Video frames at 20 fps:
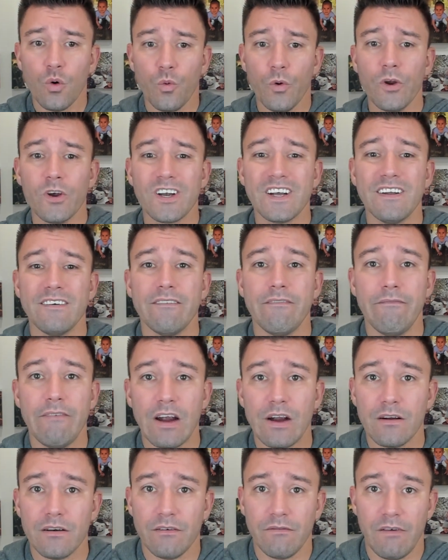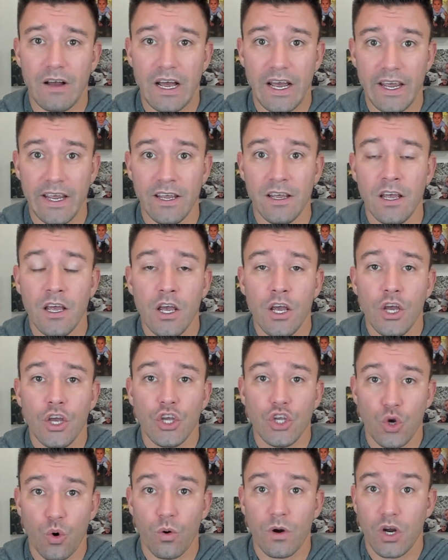We are going to verify
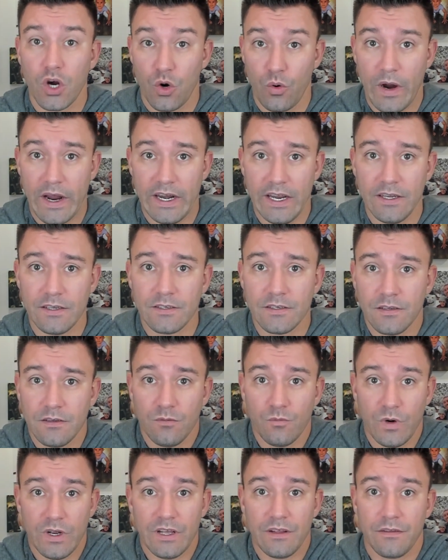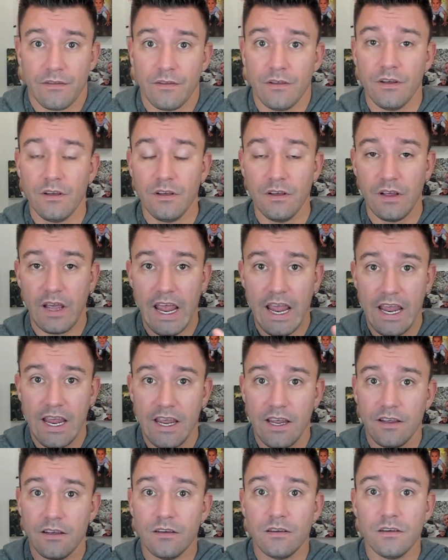your credit with
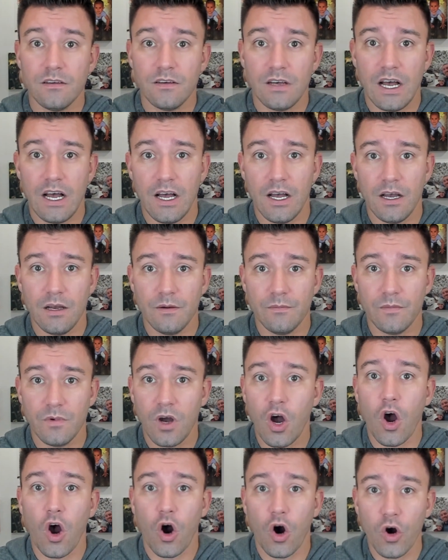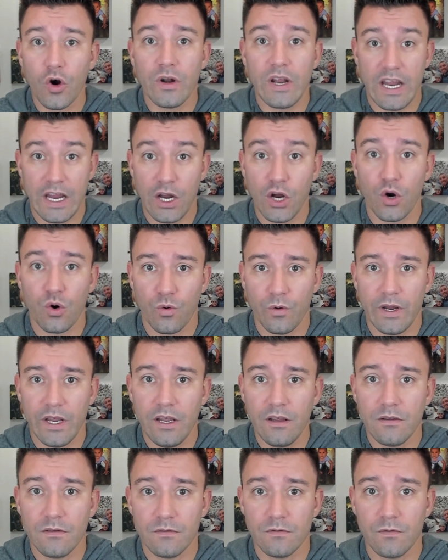a hard
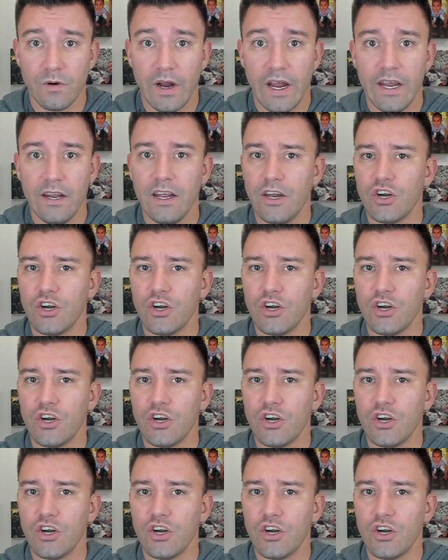inquiry, right?